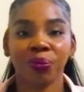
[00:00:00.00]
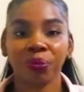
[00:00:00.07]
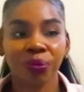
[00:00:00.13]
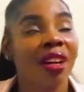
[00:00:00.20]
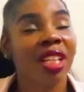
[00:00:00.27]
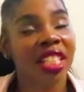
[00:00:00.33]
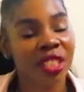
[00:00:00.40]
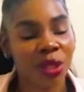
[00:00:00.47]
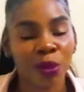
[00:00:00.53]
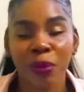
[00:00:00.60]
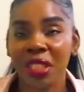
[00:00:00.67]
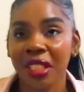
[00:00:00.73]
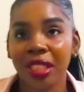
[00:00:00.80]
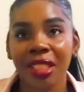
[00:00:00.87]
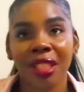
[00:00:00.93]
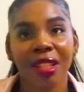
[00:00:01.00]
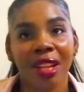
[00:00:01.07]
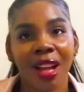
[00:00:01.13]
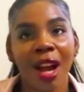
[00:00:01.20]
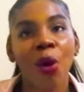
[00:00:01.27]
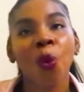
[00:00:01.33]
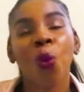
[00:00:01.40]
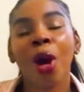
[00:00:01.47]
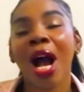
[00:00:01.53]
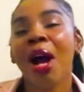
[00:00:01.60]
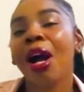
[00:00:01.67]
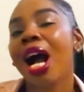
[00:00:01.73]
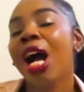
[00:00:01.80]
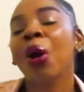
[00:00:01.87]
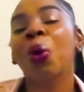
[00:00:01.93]
For a little bit.
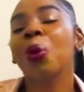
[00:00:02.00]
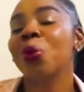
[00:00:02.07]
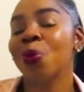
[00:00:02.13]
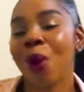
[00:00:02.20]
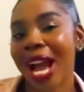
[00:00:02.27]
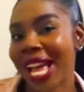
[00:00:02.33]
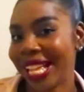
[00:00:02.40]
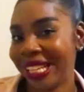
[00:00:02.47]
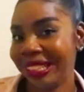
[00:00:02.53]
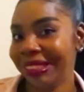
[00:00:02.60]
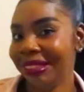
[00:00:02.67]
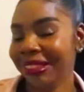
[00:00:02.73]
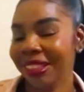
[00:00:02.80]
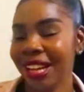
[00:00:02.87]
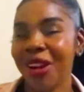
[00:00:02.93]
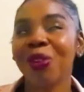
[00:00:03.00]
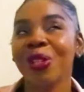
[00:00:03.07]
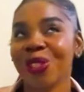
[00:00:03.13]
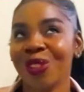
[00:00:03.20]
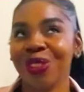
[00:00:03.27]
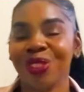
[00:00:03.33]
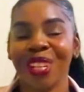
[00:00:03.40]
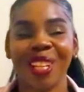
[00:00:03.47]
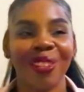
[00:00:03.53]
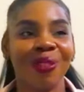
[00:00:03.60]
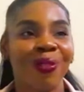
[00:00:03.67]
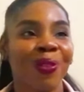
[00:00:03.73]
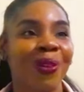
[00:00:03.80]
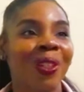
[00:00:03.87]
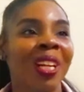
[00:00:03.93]
A good while. I was
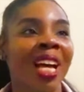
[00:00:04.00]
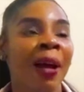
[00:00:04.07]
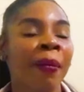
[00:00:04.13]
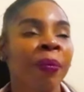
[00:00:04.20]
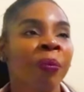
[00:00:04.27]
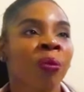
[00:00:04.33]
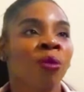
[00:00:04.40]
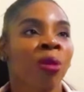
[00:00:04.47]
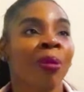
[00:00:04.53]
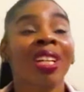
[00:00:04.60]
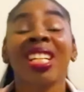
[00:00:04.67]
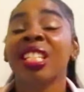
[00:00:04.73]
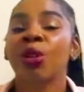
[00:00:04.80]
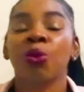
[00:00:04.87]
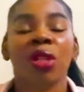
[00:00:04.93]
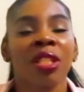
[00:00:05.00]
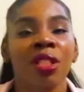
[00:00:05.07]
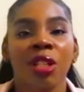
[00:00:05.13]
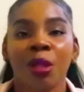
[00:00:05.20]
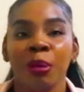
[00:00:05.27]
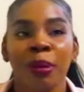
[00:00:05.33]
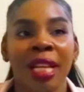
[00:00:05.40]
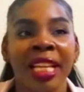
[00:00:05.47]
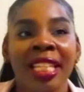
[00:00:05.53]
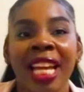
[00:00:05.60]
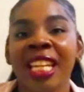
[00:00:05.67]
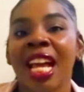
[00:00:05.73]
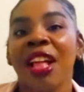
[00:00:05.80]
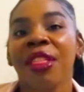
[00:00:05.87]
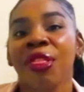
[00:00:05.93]
resentful because it was not planned,
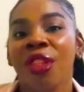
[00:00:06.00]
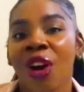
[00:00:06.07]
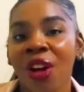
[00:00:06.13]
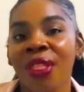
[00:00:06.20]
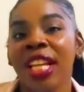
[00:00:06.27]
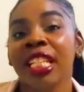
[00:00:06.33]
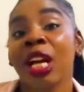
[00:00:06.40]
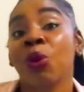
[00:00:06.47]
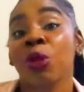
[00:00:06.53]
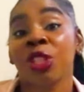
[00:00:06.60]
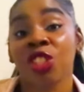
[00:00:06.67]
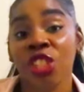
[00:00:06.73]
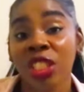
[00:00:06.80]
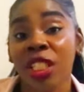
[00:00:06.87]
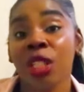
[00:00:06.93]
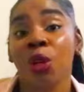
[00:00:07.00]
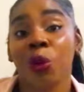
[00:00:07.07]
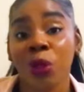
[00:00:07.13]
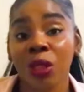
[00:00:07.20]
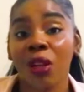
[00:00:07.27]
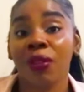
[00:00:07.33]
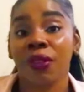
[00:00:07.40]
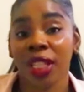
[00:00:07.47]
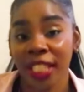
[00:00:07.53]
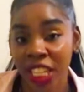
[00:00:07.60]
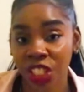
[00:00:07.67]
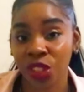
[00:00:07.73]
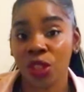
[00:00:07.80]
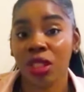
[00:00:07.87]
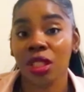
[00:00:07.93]
and I thought that I was cheating out of a
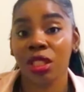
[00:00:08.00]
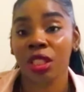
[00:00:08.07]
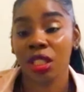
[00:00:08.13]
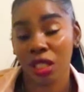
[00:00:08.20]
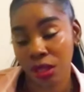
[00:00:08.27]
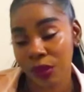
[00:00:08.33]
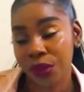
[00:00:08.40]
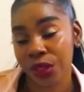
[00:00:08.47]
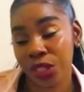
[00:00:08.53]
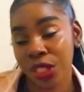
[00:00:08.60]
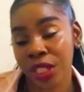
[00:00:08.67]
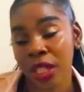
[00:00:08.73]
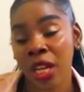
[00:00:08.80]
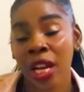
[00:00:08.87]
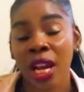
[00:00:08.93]
natural delivery.